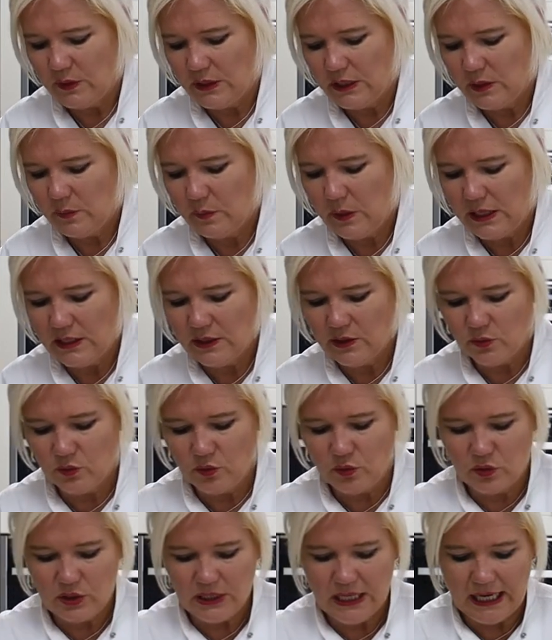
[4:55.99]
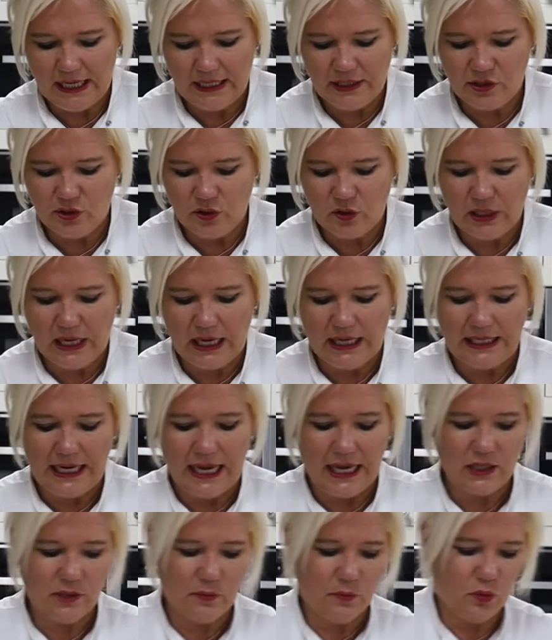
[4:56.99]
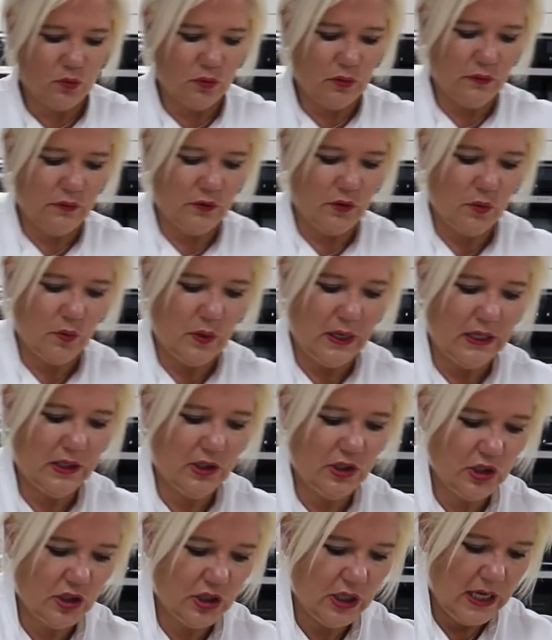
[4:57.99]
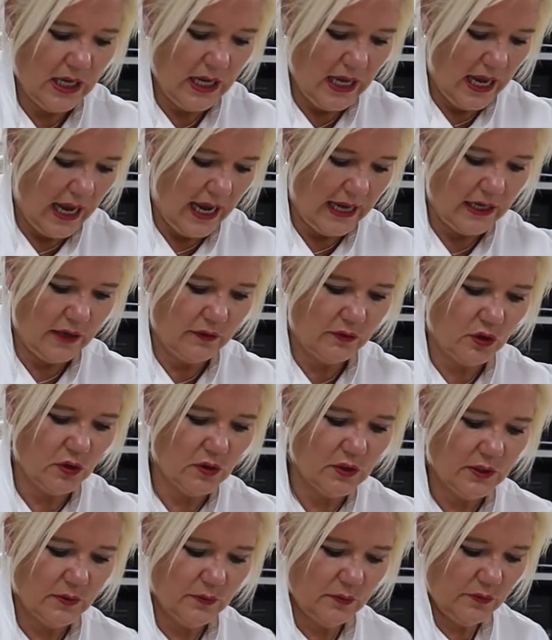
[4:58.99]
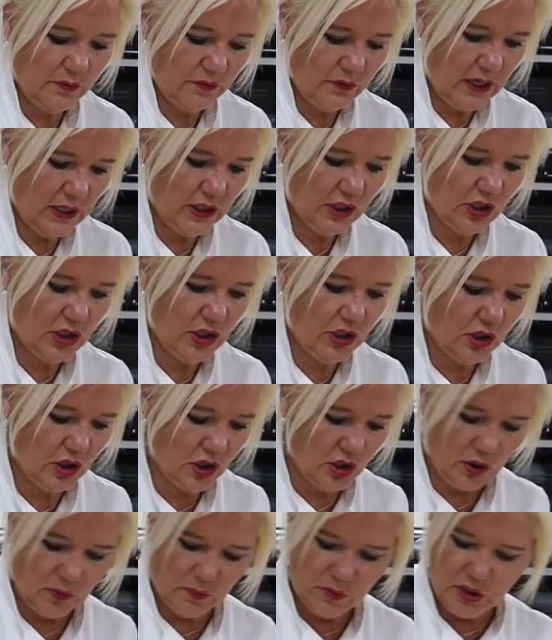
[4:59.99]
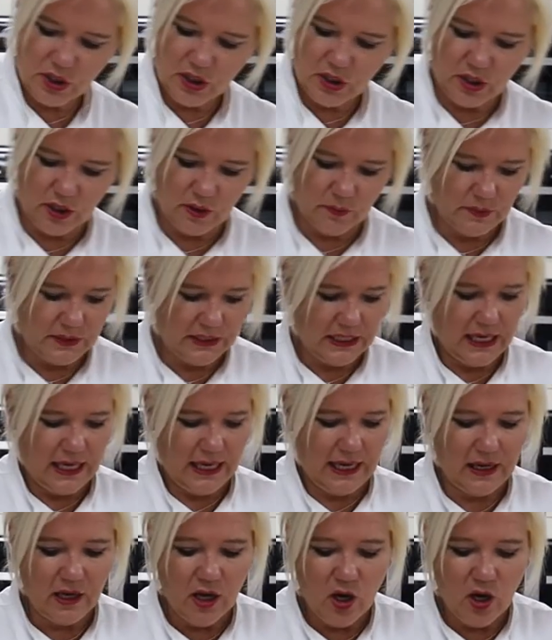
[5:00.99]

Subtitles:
It depends on your taste. You can add more if you wish. And I've got some fresh chopped herbs here.